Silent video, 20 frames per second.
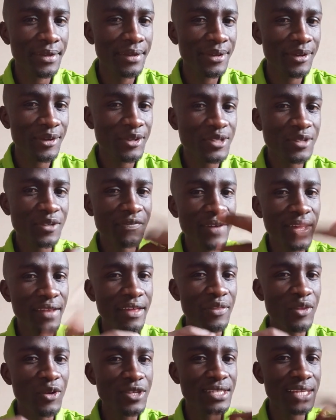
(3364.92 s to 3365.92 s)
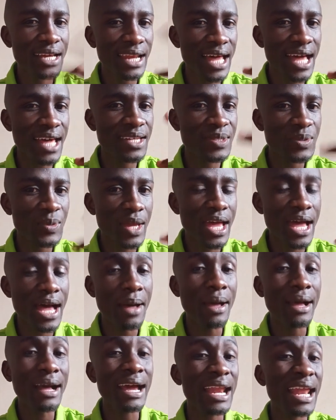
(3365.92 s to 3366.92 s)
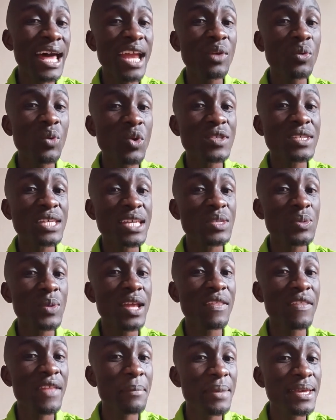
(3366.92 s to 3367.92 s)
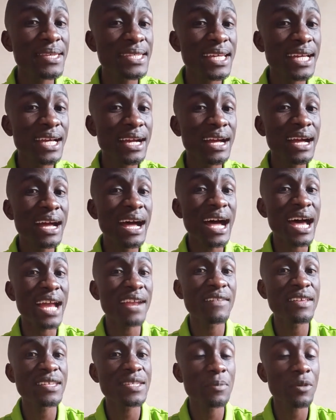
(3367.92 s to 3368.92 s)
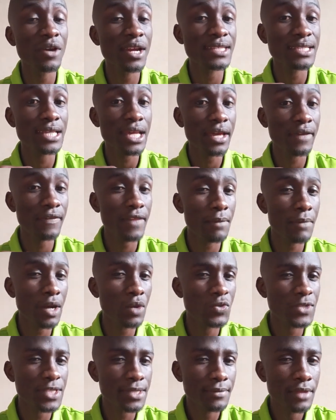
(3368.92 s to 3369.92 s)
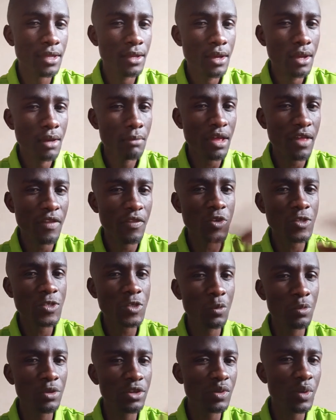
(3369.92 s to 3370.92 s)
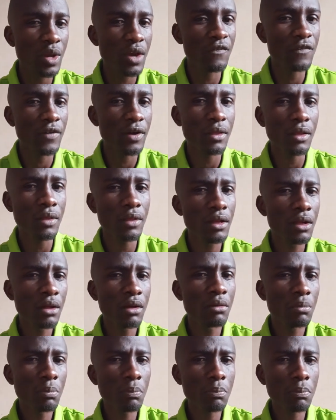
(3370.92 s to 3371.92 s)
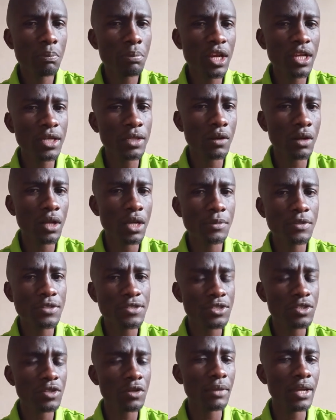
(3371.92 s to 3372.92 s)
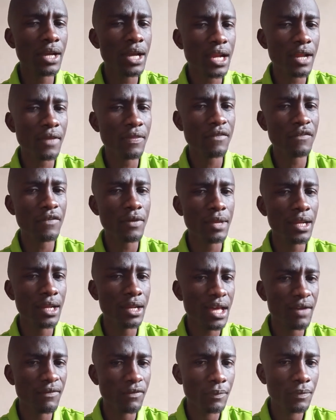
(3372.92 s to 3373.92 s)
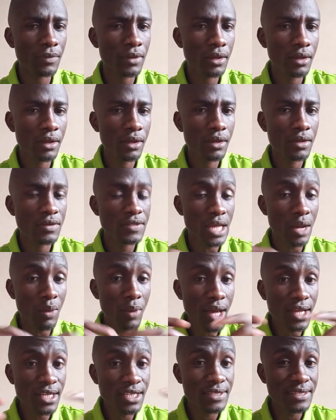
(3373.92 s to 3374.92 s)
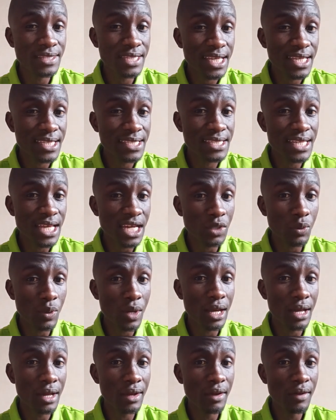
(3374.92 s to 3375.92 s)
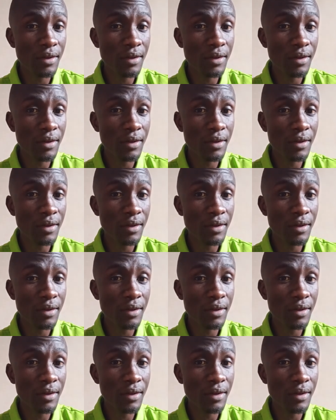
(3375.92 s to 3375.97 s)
Because you'll find that those clans where clan was as well the basic and the smallest, like the Abagusi. But those communities where political administration began at the family level. So I want things that were